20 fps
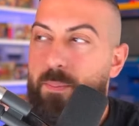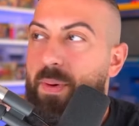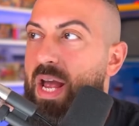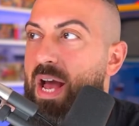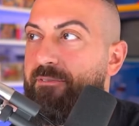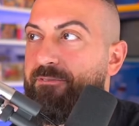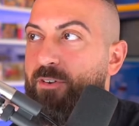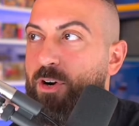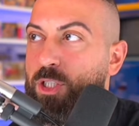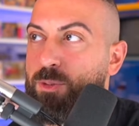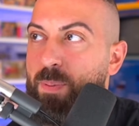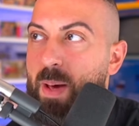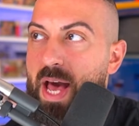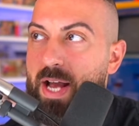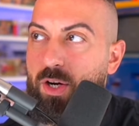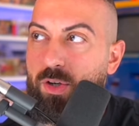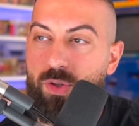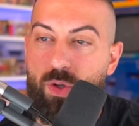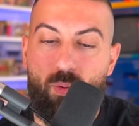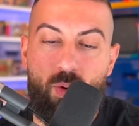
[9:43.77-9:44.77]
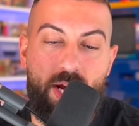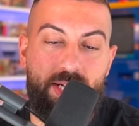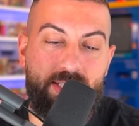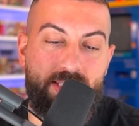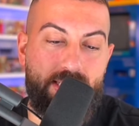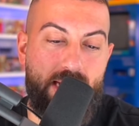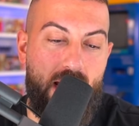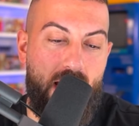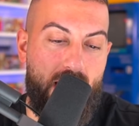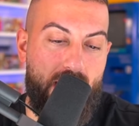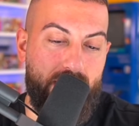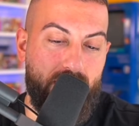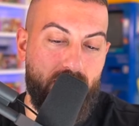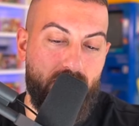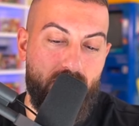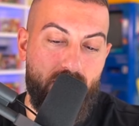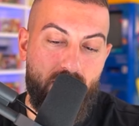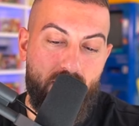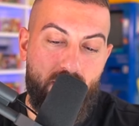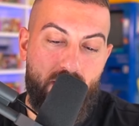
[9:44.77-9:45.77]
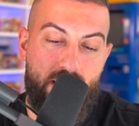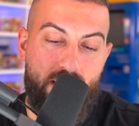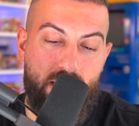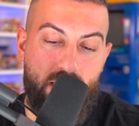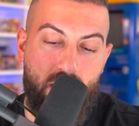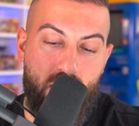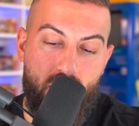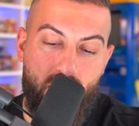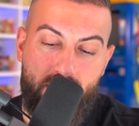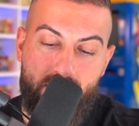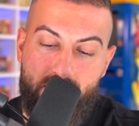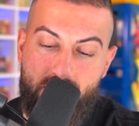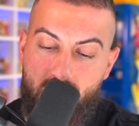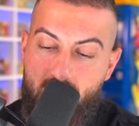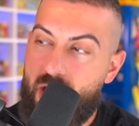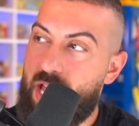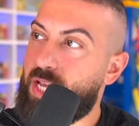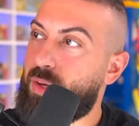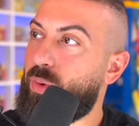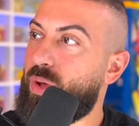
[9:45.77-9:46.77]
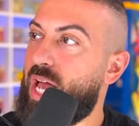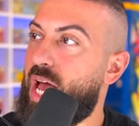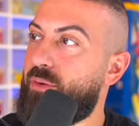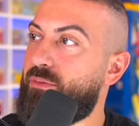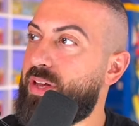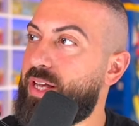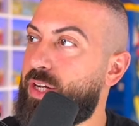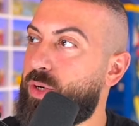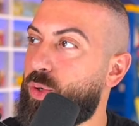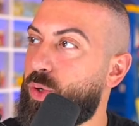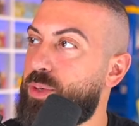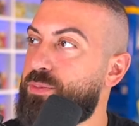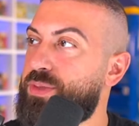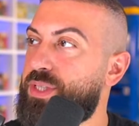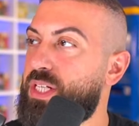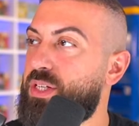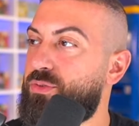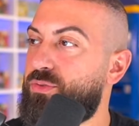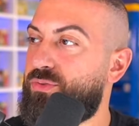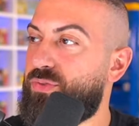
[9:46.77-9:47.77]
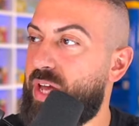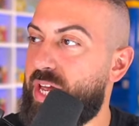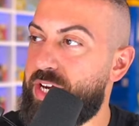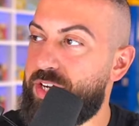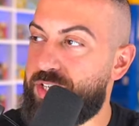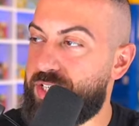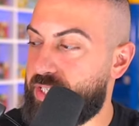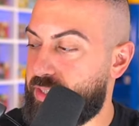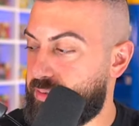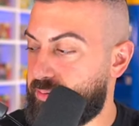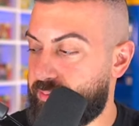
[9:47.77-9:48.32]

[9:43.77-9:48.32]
But yeah, first pack on the right side. It looks like we have a Crimson Invasion.